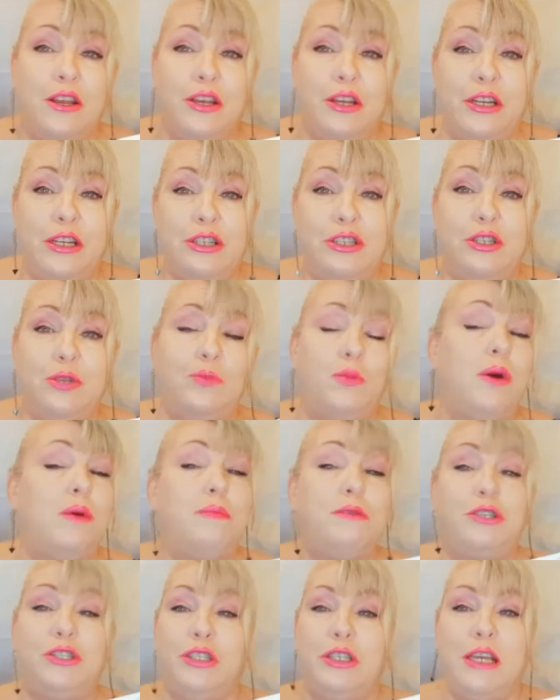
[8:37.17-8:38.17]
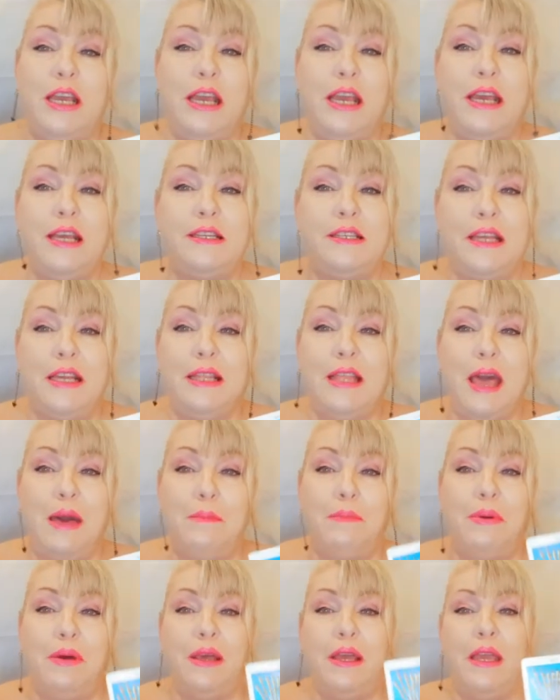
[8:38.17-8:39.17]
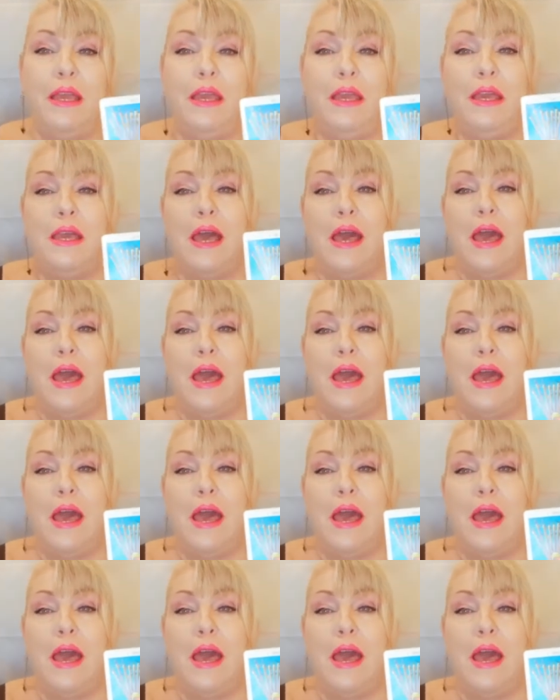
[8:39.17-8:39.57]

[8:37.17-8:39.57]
goodies you want, but you can't take that buggy